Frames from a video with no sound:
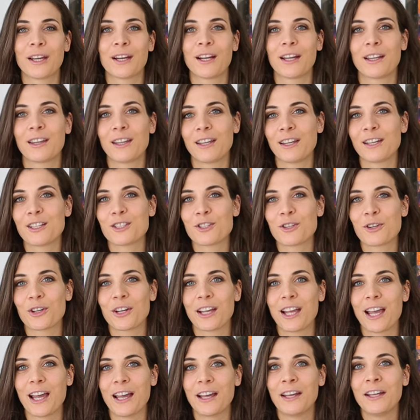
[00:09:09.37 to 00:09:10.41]
And I think it's
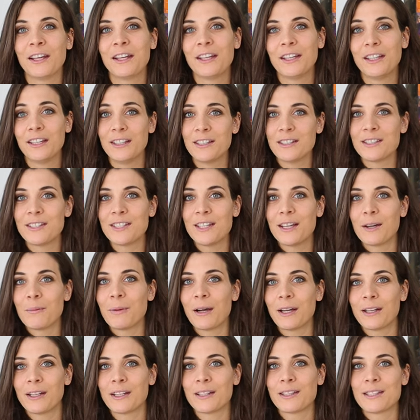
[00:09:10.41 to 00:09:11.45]
gonna get easier
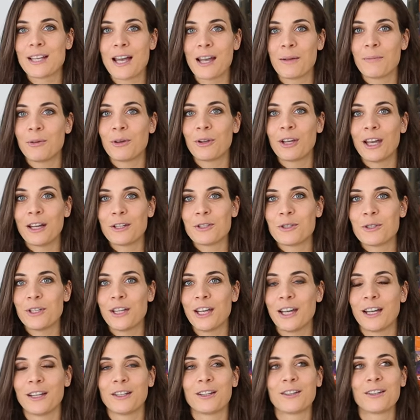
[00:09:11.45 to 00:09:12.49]
by the time you get to
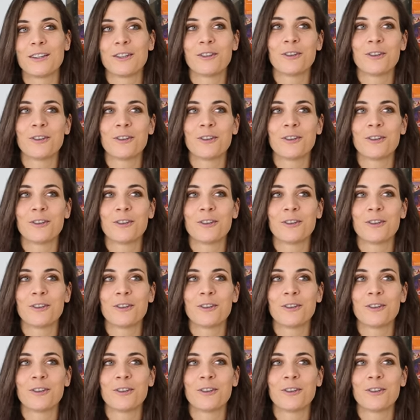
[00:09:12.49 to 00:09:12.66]
the end.